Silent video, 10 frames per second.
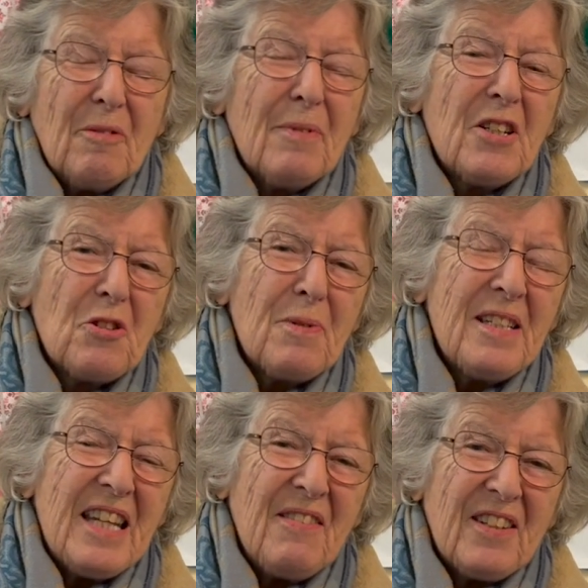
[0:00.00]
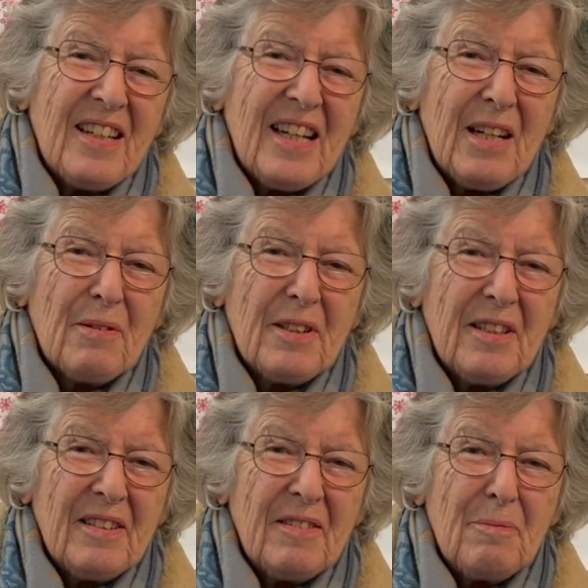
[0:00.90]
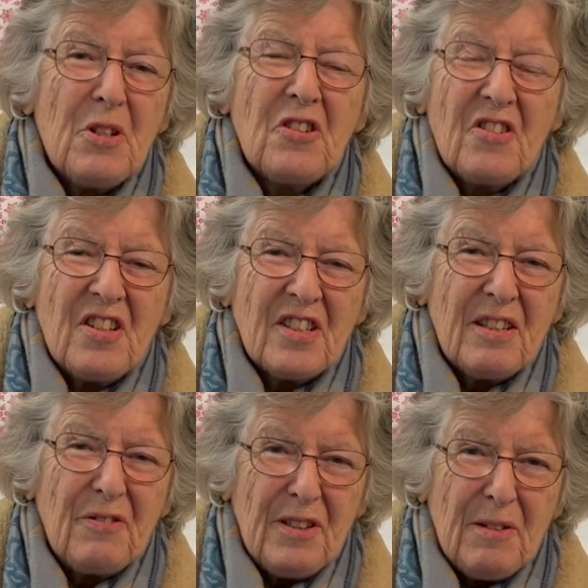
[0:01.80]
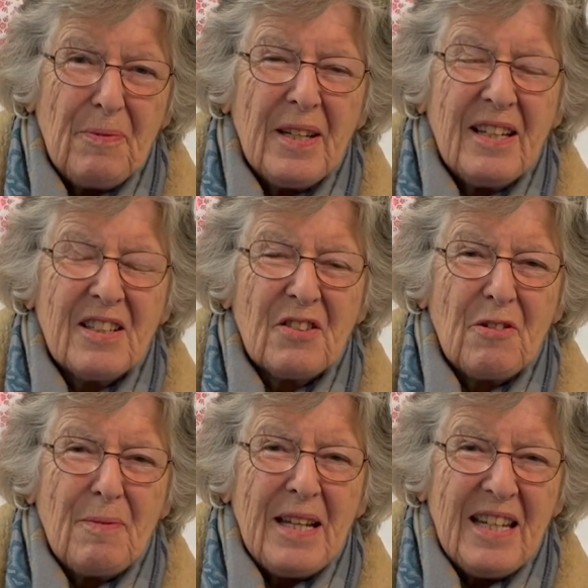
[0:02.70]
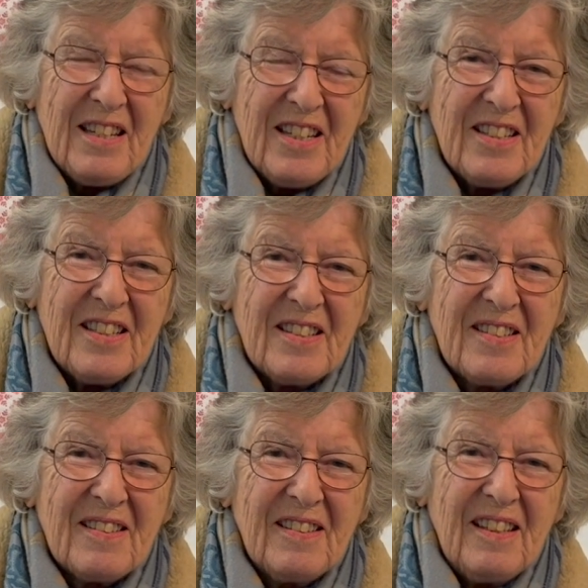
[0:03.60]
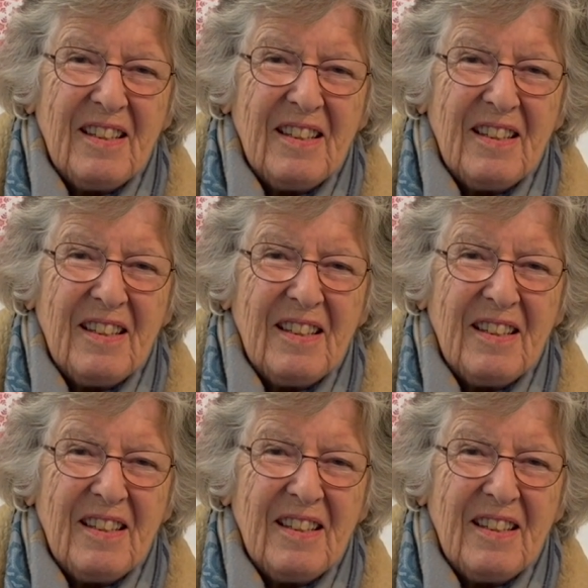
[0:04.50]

My husband David and I were missionaries in the Philippines for many years.